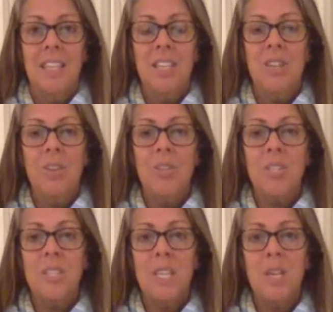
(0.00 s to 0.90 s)
and
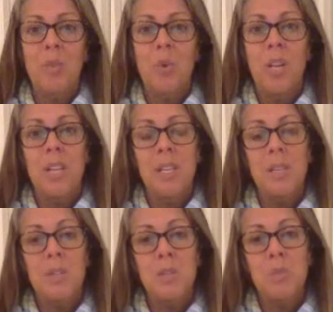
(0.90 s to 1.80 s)
noticing what
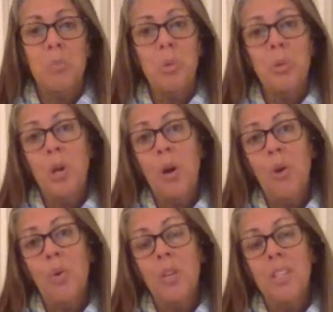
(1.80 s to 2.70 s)
is
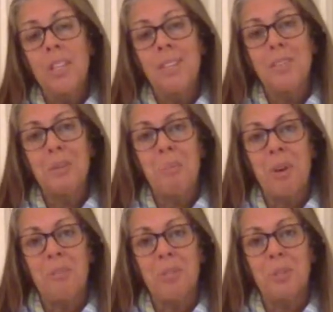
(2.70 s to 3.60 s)
below and even
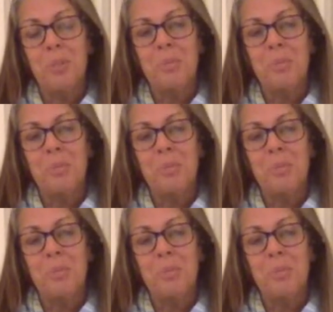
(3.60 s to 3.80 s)
above you.